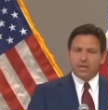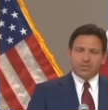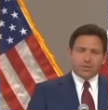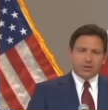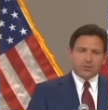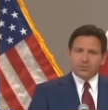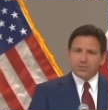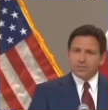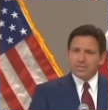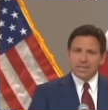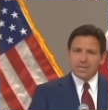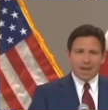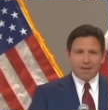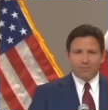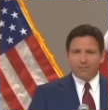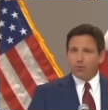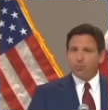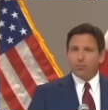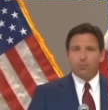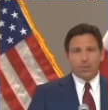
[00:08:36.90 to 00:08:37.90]
ironic,
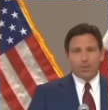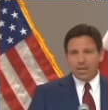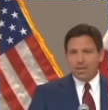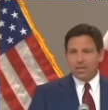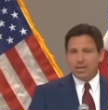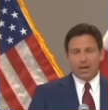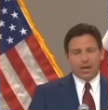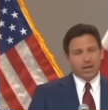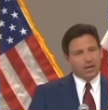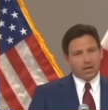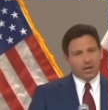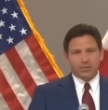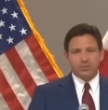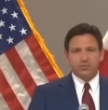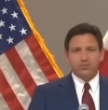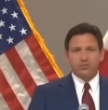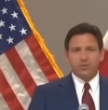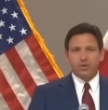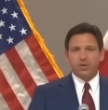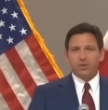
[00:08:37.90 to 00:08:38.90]
there's never been a
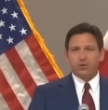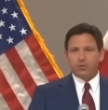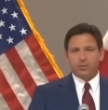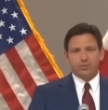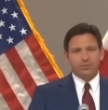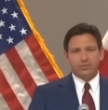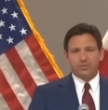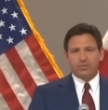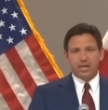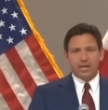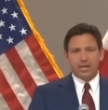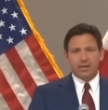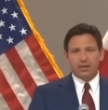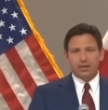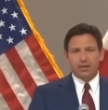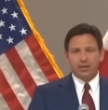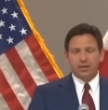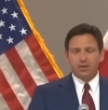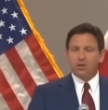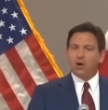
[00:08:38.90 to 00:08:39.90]
country or
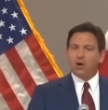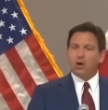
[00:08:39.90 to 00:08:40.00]
state